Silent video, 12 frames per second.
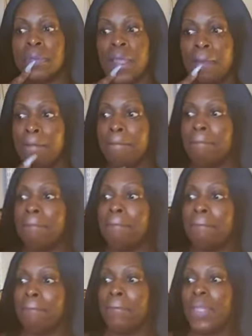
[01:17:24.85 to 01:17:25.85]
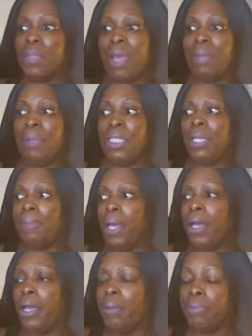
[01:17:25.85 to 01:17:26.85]
Yeah. Somebody picked it up and
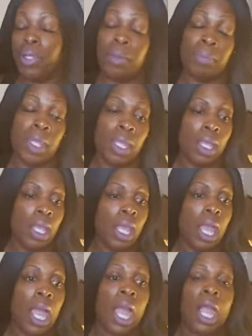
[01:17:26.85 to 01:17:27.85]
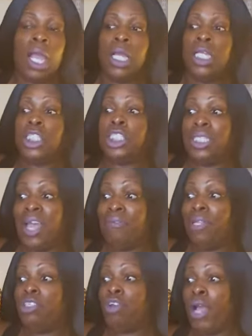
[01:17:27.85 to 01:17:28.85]
hung up. So she
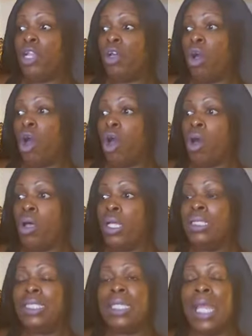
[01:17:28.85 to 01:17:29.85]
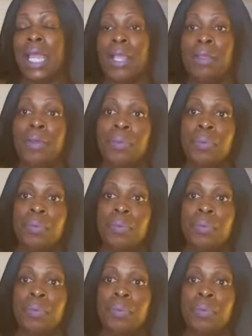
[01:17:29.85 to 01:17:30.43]
definitely tried to call today.